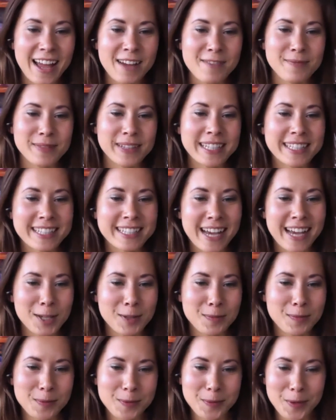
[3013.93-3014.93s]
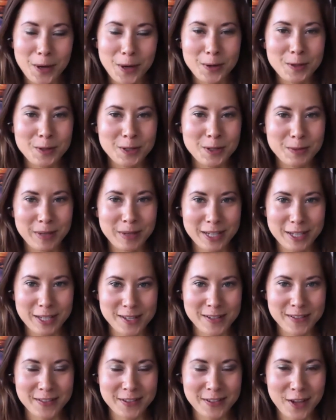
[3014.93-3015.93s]
Please, guys, post pictures
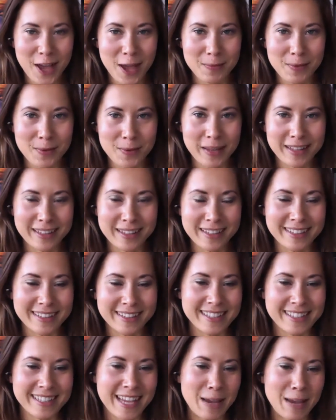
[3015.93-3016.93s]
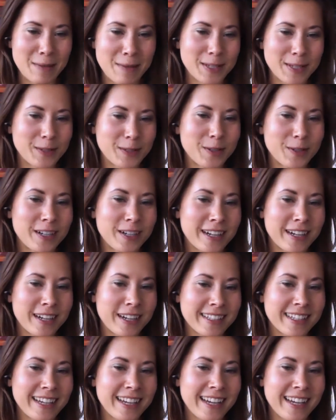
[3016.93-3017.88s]
of your happy belly, the same as Lauren,